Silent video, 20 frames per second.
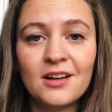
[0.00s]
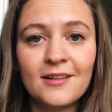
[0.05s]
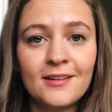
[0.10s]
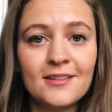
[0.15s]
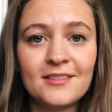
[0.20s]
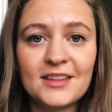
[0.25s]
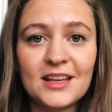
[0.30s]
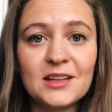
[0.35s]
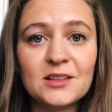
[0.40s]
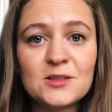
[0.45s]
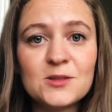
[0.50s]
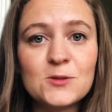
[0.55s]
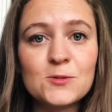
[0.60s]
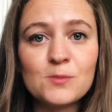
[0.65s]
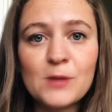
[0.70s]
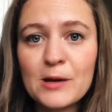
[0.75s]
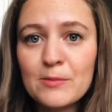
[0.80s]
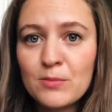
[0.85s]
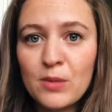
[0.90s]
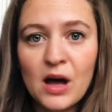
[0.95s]
Thanks to
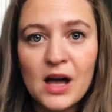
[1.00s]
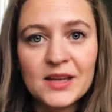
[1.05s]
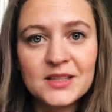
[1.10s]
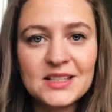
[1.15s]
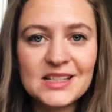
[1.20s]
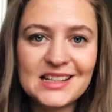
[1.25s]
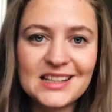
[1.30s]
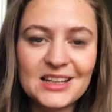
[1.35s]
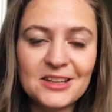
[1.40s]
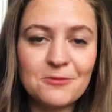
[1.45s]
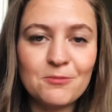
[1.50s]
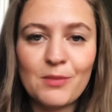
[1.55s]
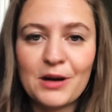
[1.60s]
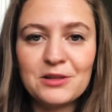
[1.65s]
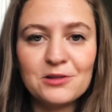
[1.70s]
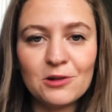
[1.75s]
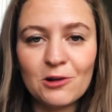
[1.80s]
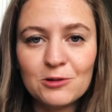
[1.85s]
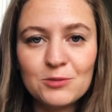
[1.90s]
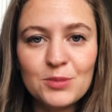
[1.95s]
my body, it
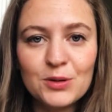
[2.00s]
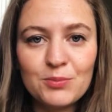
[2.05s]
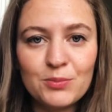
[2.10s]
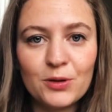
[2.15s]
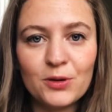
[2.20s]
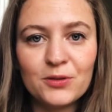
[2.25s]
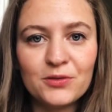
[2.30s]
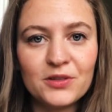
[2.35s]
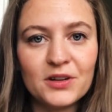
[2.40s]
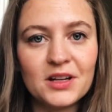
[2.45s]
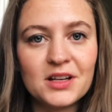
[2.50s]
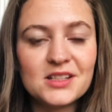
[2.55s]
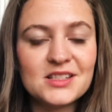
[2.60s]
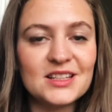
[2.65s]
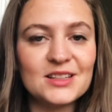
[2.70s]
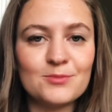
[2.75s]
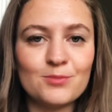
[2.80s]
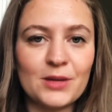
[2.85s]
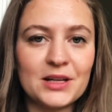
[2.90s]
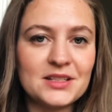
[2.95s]
might not be perfect,
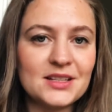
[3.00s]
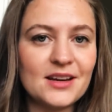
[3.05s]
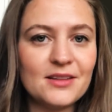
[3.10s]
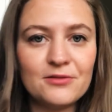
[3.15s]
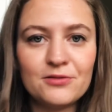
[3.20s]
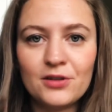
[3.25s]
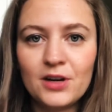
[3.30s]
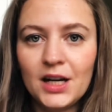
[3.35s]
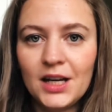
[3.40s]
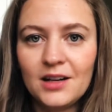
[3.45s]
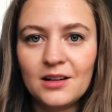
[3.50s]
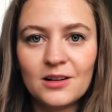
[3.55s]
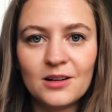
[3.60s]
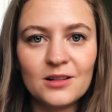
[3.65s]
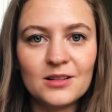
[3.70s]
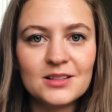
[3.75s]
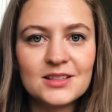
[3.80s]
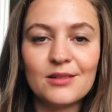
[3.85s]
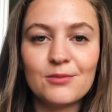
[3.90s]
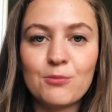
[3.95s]
it might have
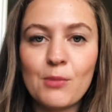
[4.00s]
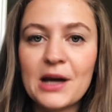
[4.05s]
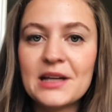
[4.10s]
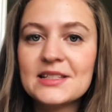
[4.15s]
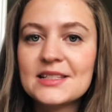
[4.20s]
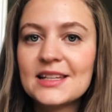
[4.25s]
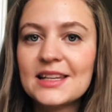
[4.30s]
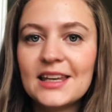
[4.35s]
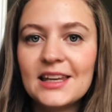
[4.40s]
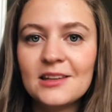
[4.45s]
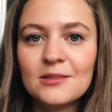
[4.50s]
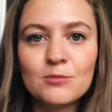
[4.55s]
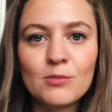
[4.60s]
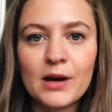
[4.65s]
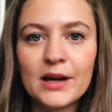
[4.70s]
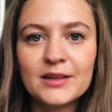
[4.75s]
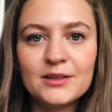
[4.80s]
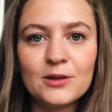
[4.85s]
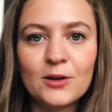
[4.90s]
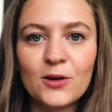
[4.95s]
wrinkles, my skin
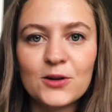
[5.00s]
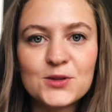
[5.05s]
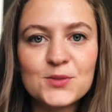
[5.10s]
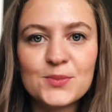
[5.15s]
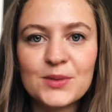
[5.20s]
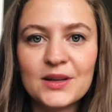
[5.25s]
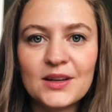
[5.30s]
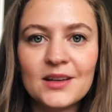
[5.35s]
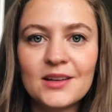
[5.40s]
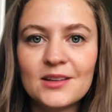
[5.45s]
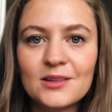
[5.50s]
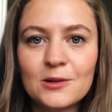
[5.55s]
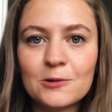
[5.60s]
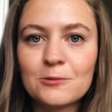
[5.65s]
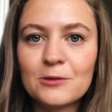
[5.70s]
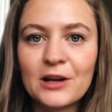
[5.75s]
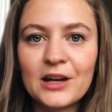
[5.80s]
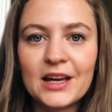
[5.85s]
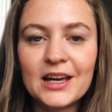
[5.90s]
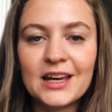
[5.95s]
might not be the
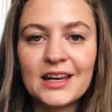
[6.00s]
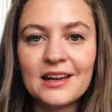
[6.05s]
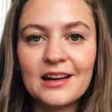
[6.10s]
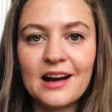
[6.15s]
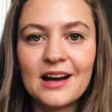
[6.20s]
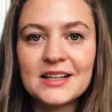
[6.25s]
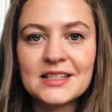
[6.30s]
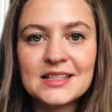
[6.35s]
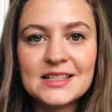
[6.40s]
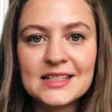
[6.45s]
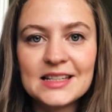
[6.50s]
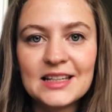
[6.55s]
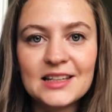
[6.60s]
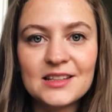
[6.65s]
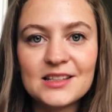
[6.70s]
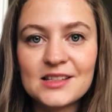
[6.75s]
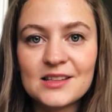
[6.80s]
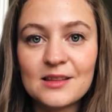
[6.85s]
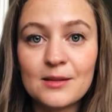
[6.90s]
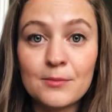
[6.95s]
way I see
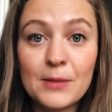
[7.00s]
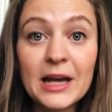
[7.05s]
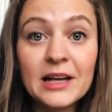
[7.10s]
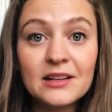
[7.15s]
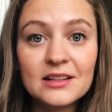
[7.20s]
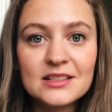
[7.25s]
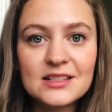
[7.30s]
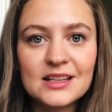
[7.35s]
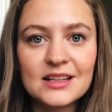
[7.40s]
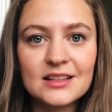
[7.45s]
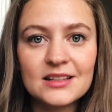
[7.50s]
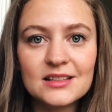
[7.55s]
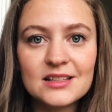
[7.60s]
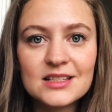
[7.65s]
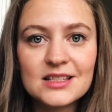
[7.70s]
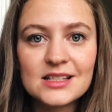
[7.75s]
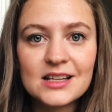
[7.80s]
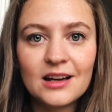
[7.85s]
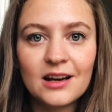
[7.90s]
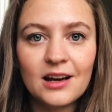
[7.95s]
it in the
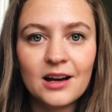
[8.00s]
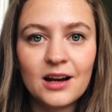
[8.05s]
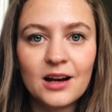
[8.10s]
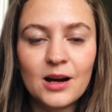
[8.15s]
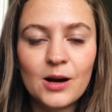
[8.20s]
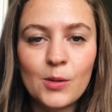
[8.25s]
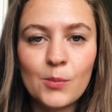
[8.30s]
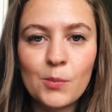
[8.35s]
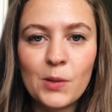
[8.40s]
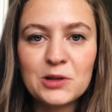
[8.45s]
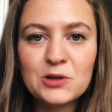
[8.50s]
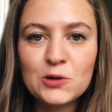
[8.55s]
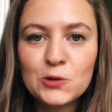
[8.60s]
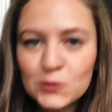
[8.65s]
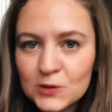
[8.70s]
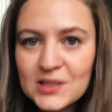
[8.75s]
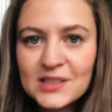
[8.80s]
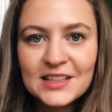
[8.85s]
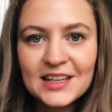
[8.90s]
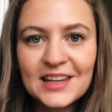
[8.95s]
magazines, but
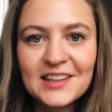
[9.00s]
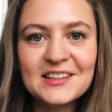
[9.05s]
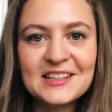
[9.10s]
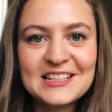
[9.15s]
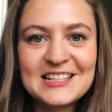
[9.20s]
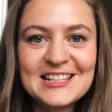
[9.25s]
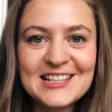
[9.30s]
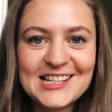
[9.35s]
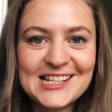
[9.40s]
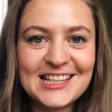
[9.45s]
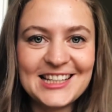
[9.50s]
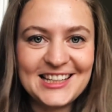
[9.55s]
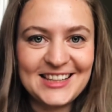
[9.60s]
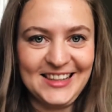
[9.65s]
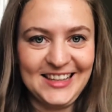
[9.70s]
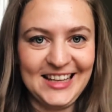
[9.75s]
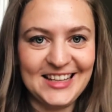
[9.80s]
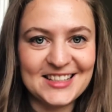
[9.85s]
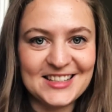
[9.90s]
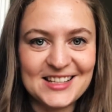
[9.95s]
whose skin is like
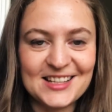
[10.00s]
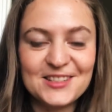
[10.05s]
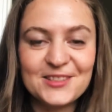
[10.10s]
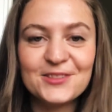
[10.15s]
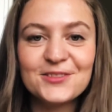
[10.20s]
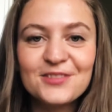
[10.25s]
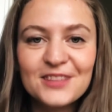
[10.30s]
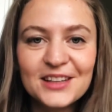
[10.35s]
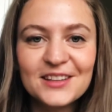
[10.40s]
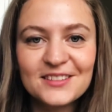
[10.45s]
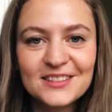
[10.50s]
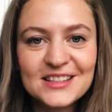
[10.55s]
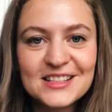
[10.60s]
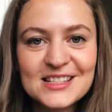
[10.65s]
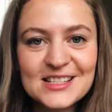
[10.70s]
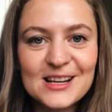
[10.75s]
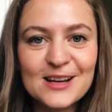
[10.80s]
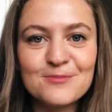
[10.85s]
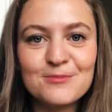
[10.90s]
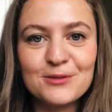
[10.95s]
that? I don't think this
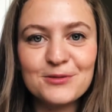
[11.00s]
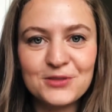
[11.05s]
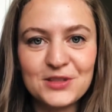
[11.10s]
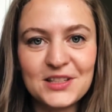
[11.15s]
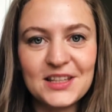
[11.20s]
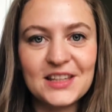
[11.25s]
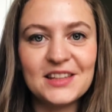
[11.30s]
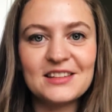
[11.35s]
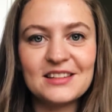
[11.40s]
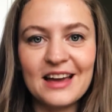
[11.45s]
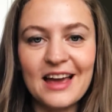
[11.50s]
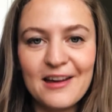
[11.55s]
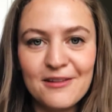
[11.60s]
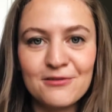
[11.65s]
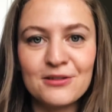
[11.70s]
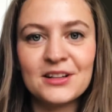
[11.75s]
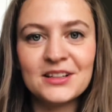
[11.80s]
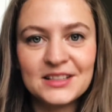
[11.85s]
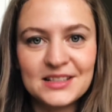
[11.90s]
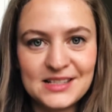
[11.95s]
type of skin
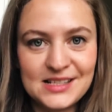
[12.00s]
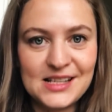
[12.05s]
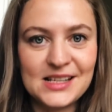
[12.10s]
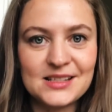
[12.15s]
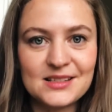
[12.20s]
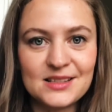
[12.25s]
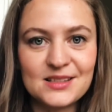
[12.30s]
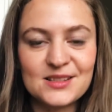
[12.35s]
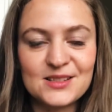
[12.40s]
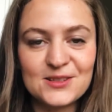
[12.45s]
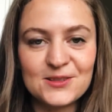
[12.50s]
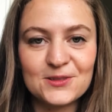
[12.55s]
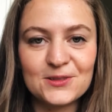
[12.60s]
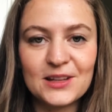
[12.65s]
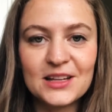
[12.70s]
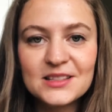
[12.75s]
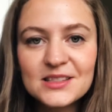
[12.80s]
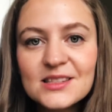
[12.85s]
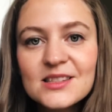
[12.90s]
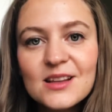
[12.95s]
ever exists, so
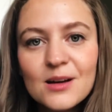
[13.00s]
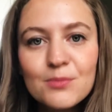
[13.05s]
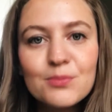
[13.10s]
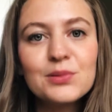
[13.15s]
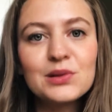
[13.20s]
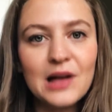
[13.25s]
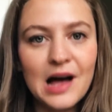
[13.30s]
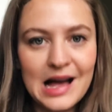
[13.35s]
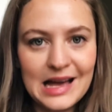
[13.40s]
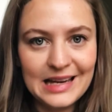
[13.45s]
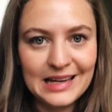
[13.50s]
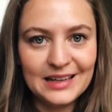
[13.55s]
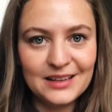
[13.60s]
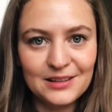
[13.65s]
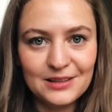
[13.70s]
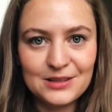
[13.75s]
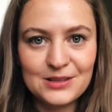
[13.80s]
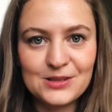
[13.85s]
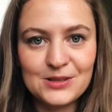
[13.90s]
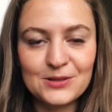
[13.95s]
let's stop
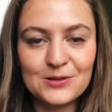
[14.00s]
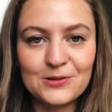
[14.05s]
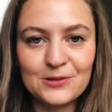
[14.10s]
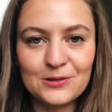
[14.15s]
lying to